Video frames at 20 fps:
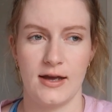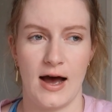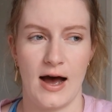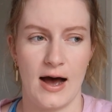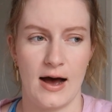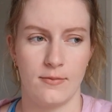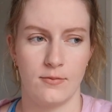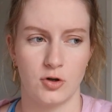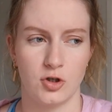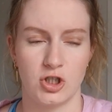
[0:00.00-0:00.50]

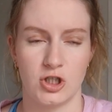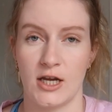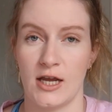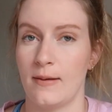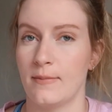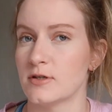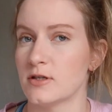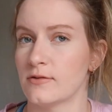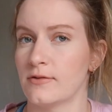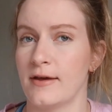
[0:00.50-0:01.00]
watching
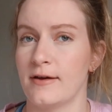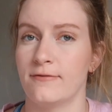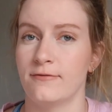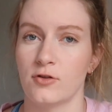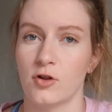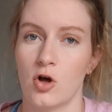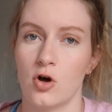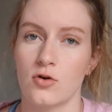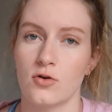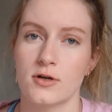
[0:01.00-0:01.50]
heaps of their
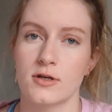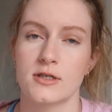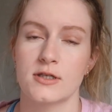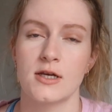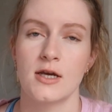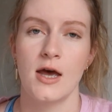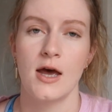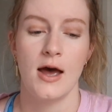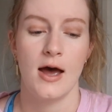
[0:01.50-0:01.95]
vlogs.